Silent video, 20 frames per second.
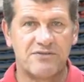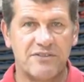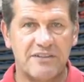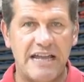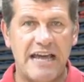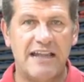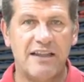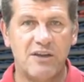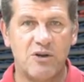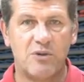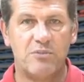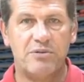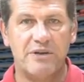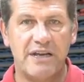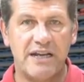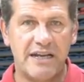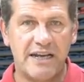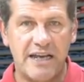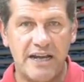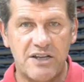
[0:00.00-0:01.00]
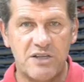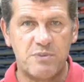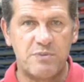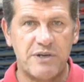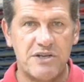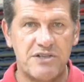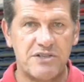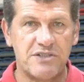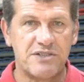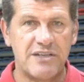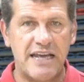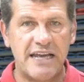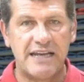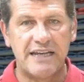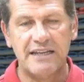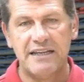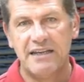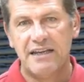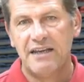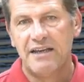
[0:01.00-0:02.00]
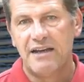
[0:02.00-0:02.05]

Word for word: for that little bit and get his picture taken,